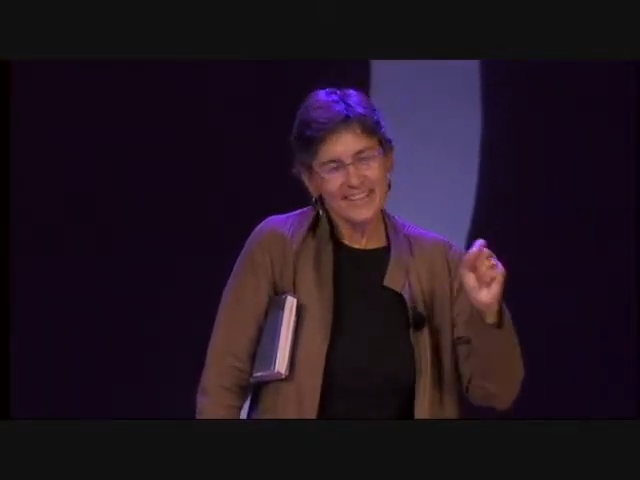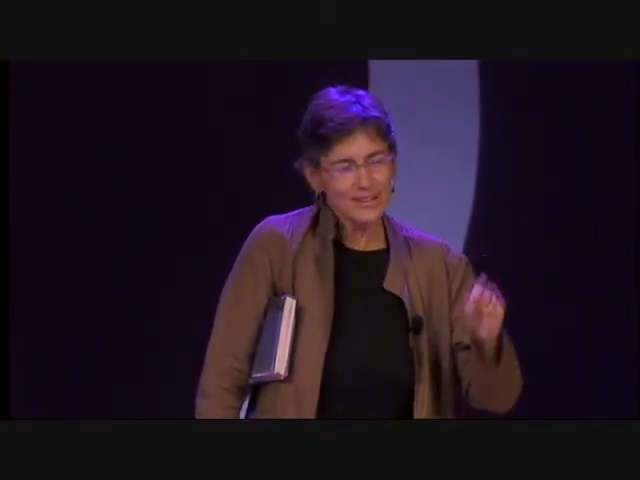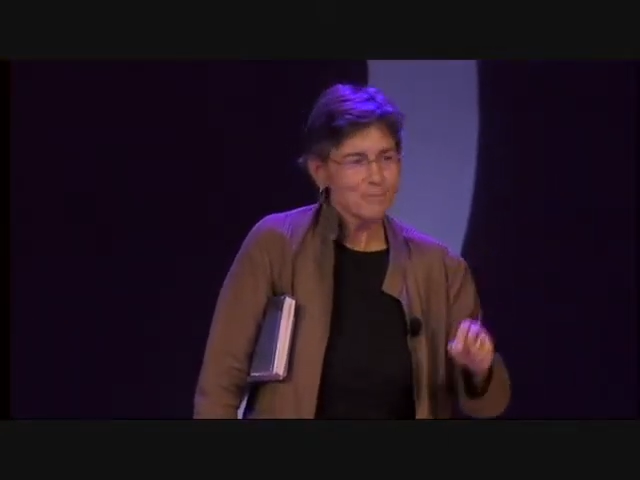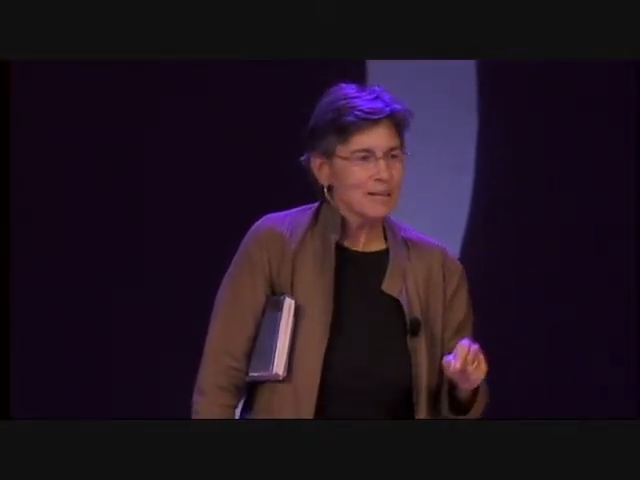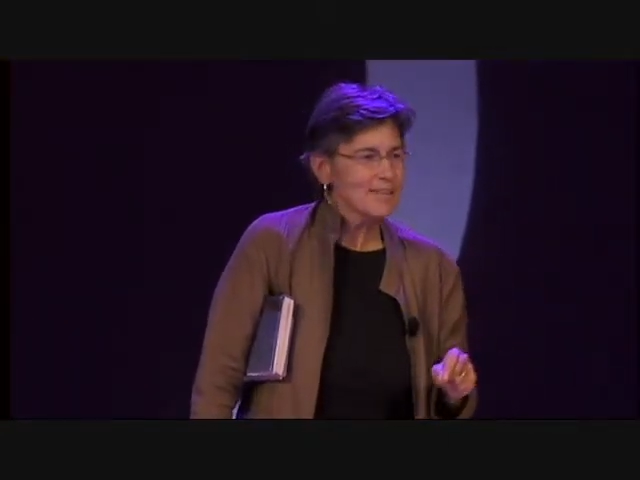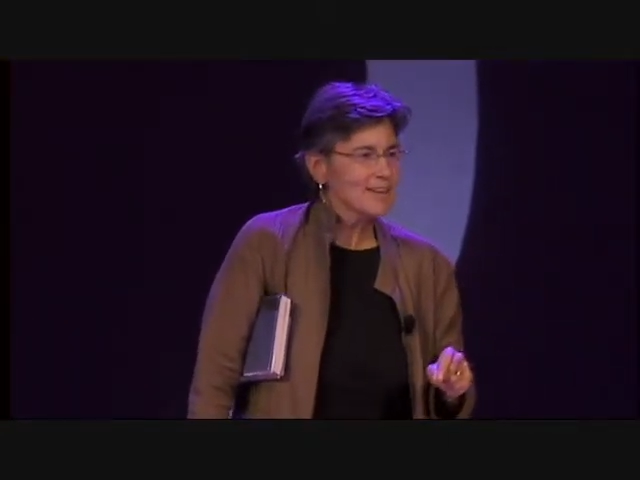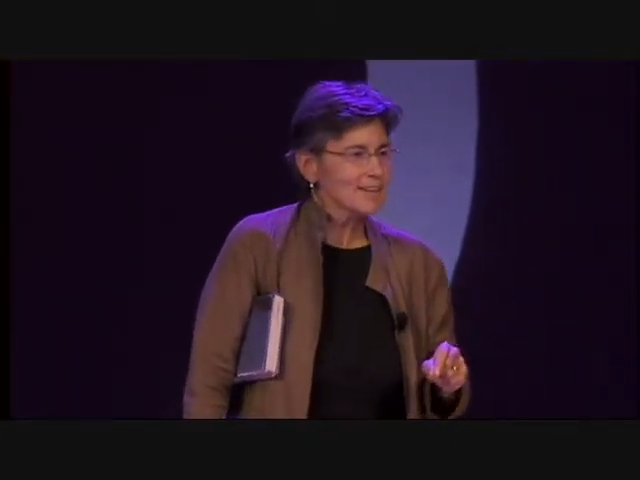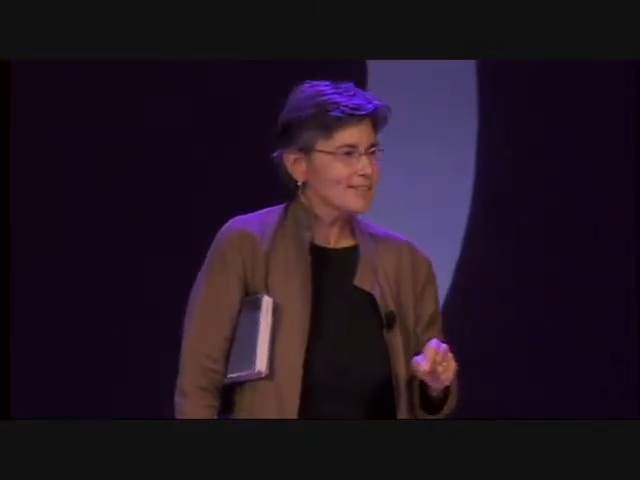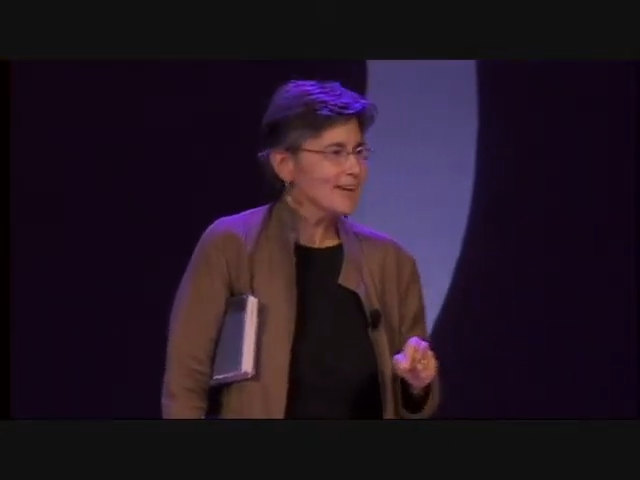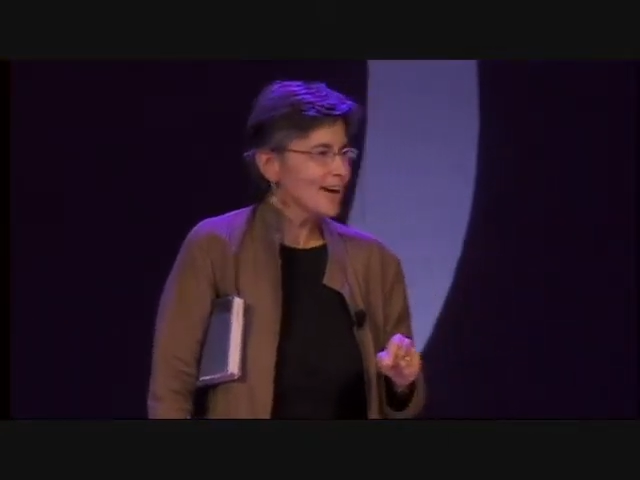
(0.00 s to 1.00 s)
Doesn't mean
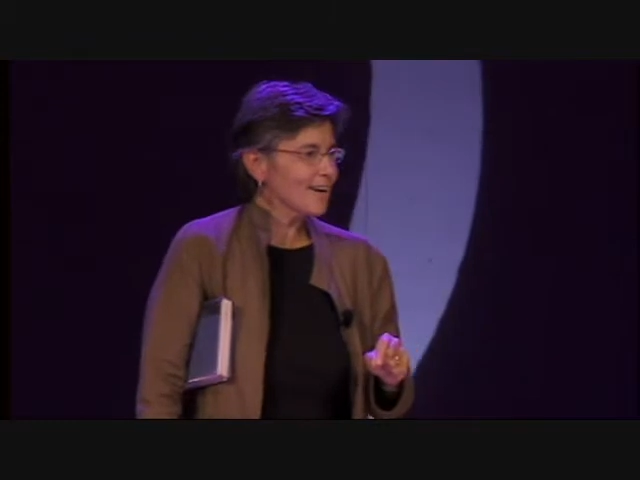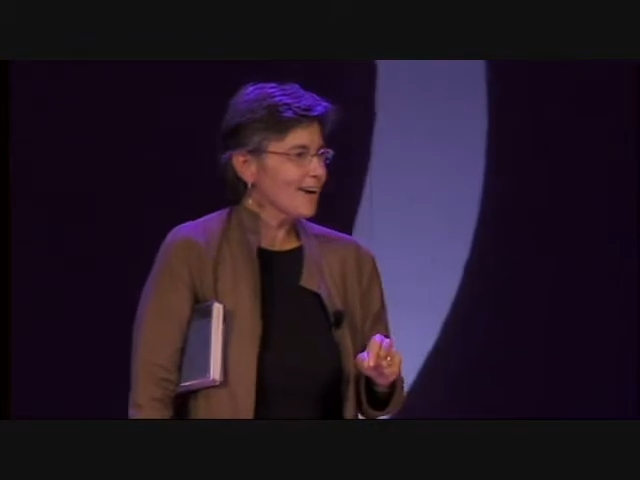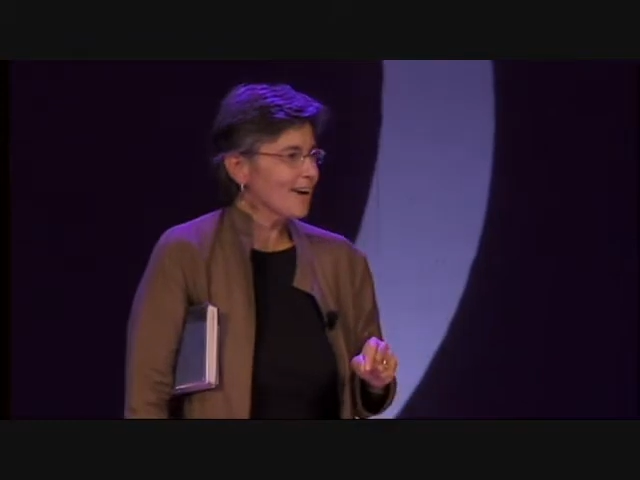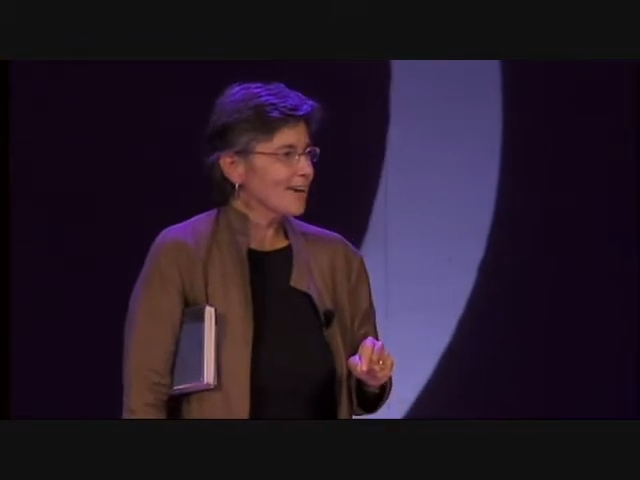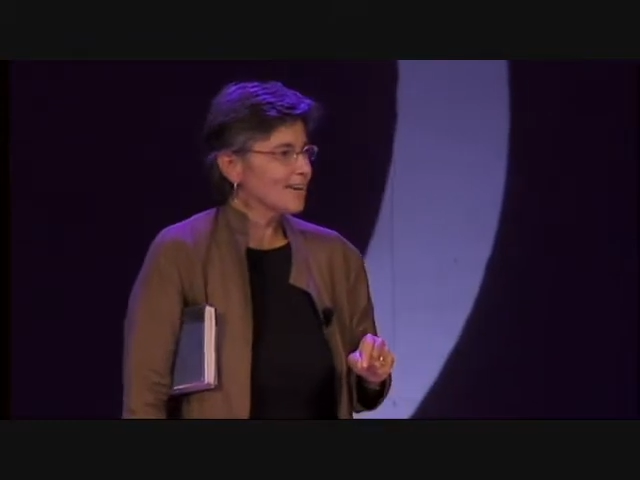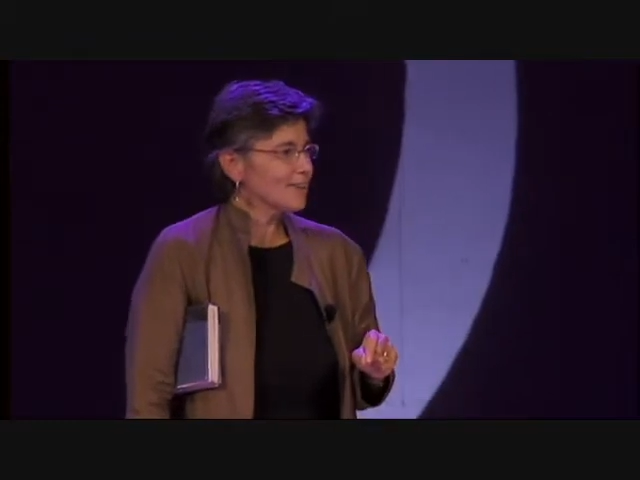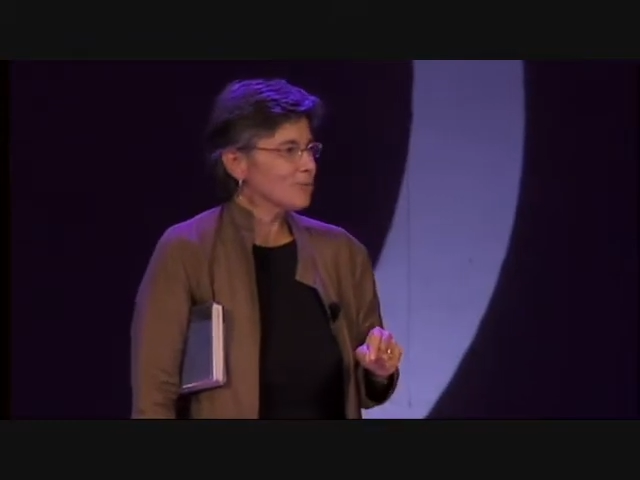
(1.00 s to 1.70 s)
that it's not hard,